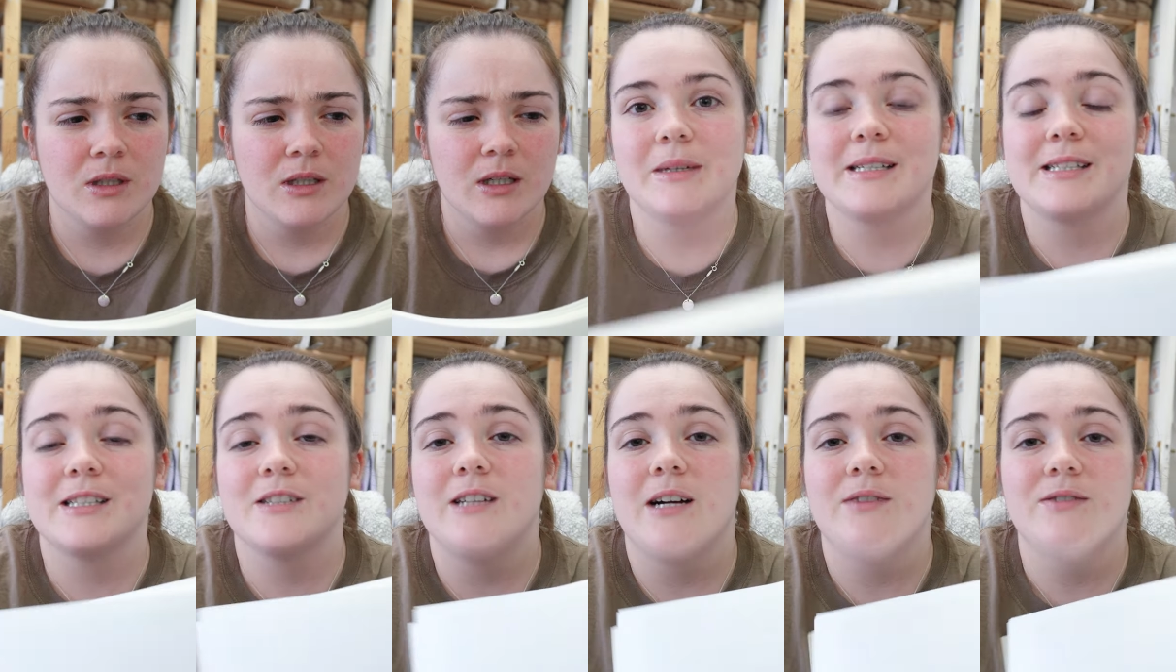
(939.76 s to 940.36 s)
because
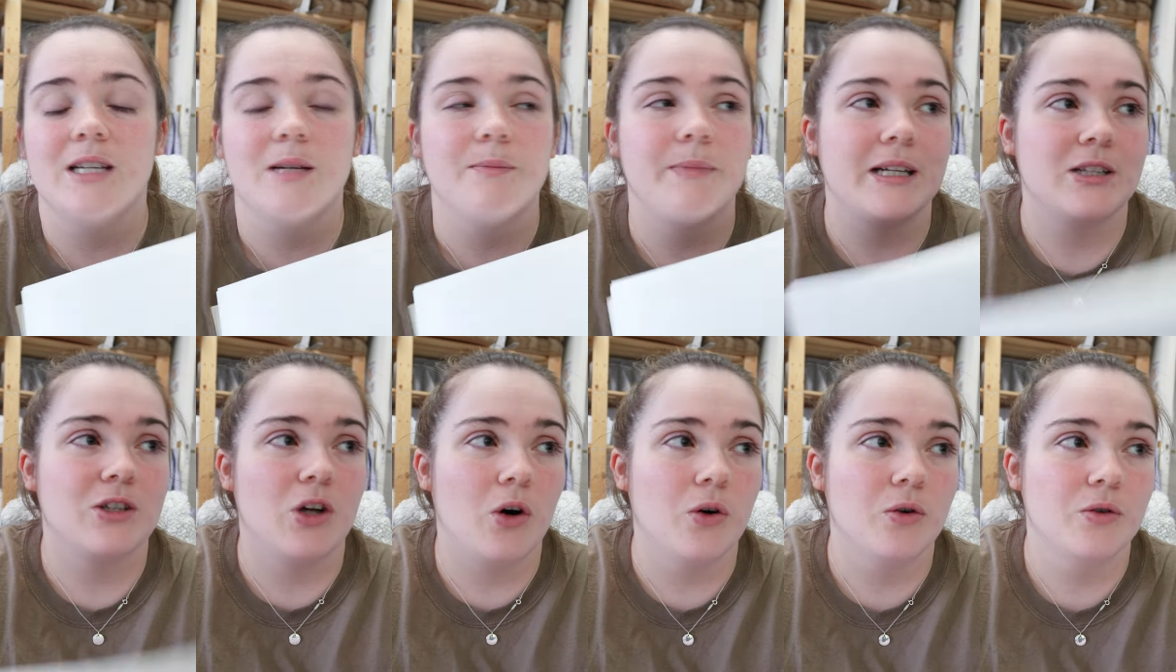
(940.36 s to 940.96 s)
the Graphtec
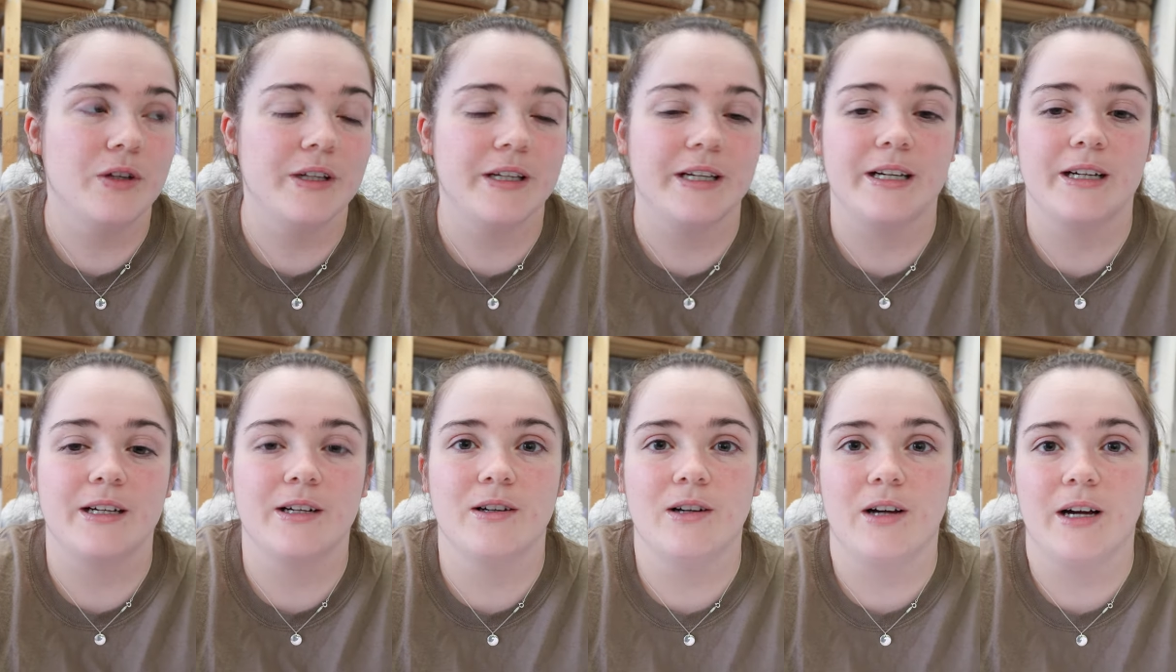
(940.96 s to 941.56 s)
made the whole
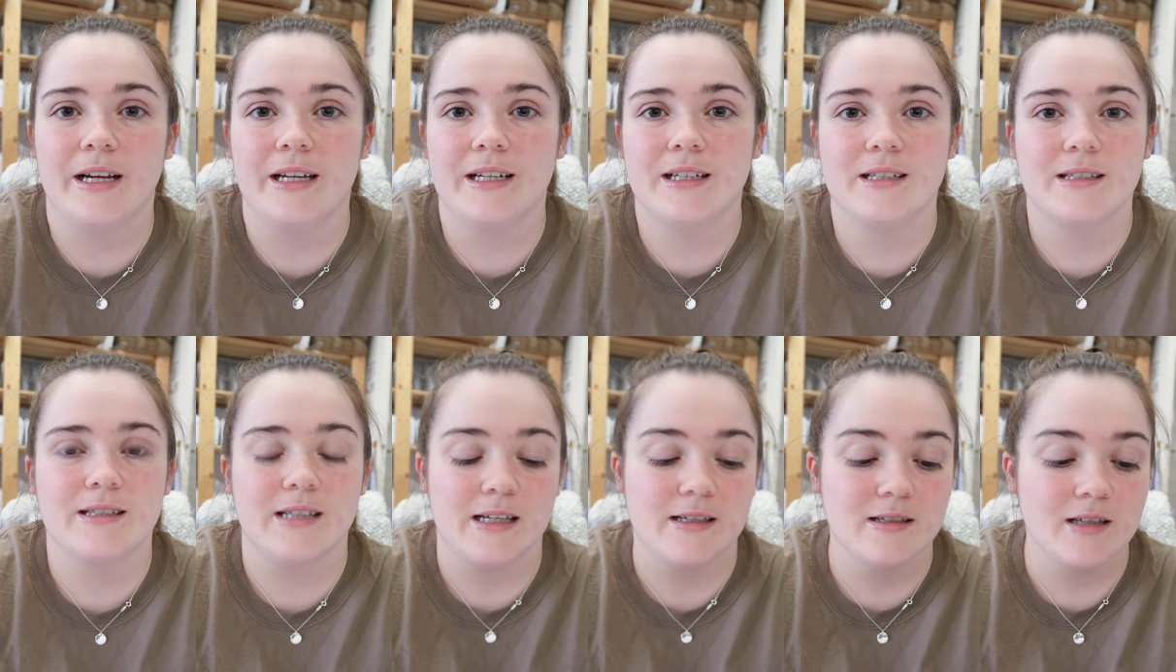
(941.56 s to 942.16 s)
thing like
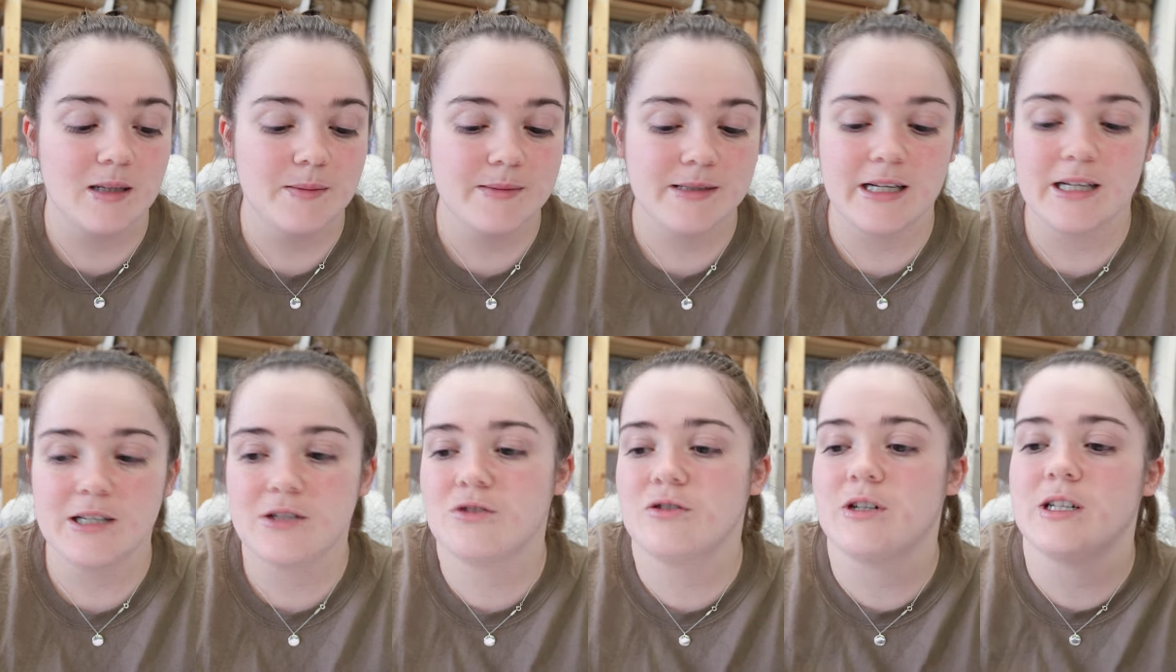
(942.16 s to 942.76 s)
10 times
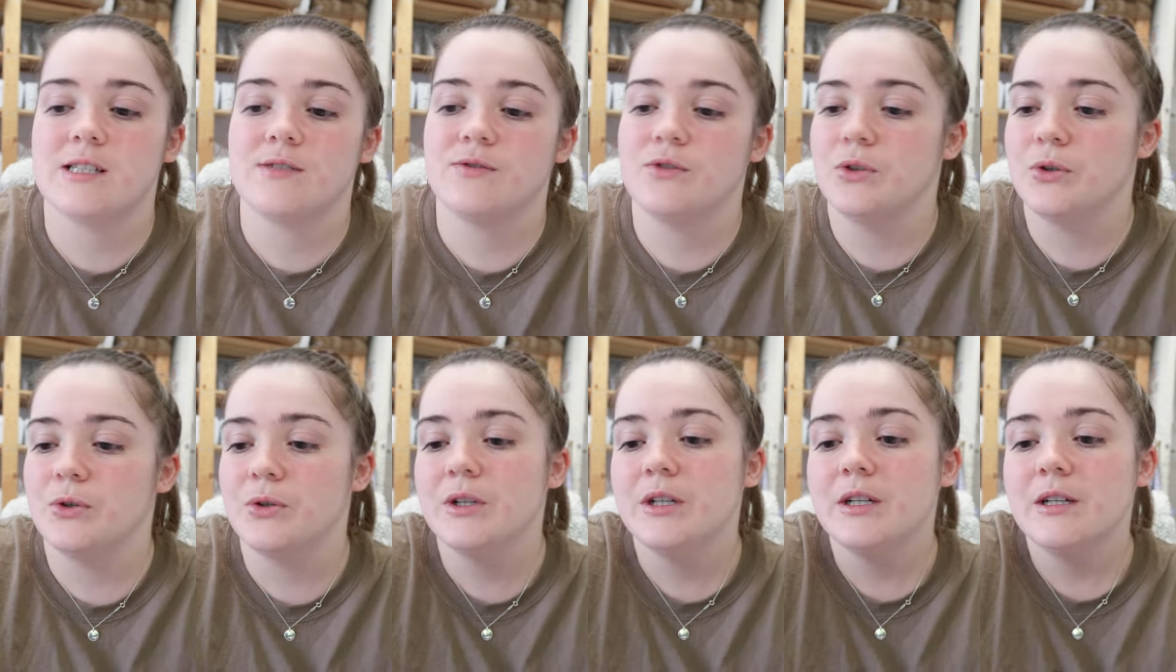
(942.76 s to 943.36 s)
less
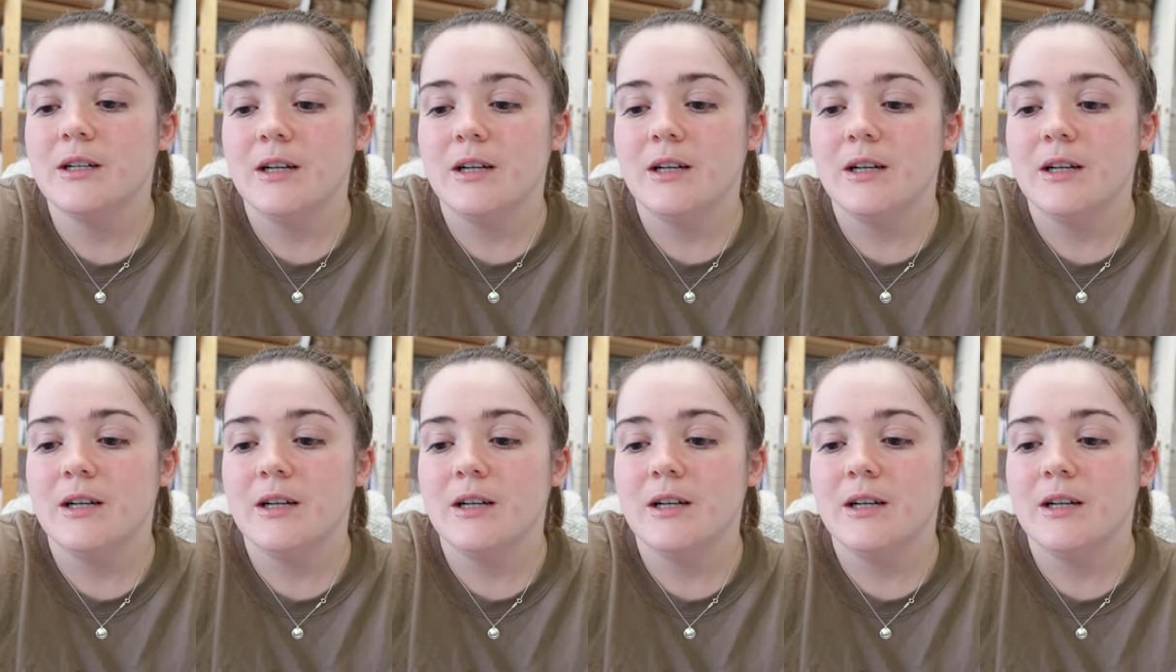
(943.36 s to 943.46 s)
stressful.